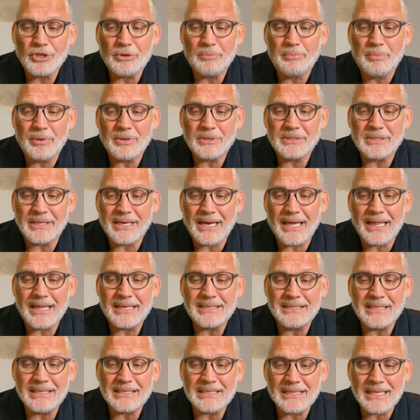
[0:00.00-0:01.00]
your
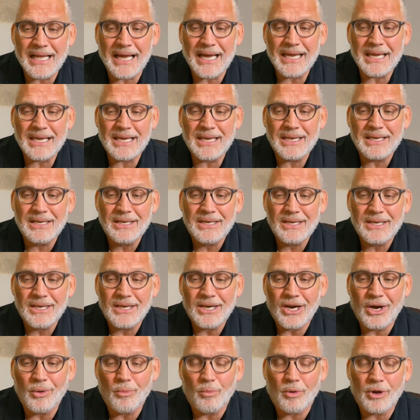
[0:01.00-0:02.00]
personality is like
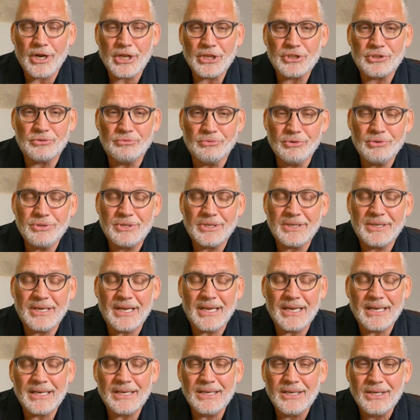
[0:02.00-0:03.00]
and what it's rooted
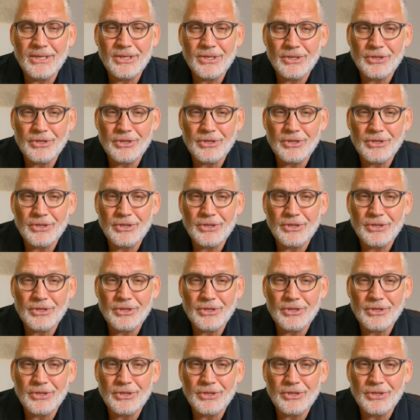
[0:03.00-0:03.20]
in,